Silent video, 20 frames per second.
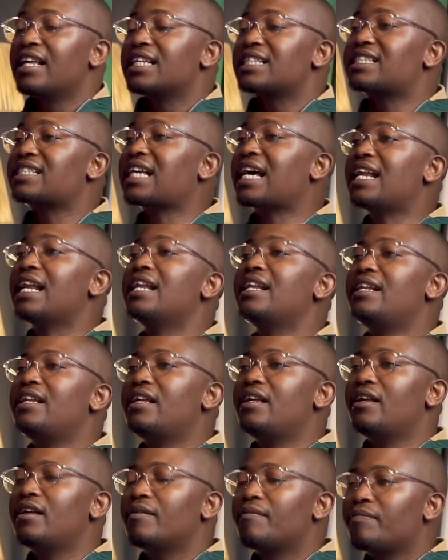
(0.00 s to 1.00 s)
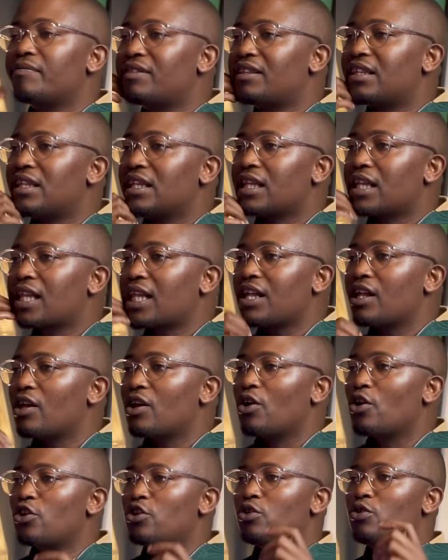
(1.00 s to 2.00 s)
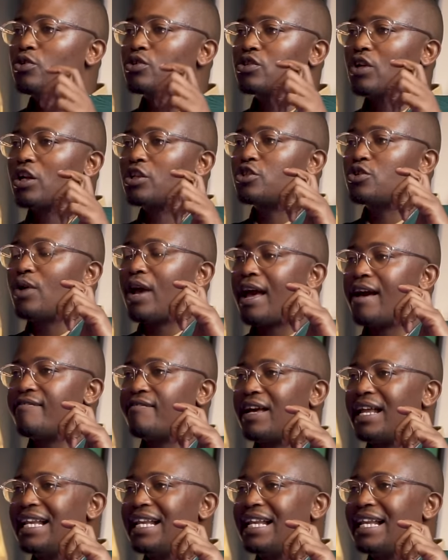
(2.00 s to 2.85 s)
Suddenly, you start to have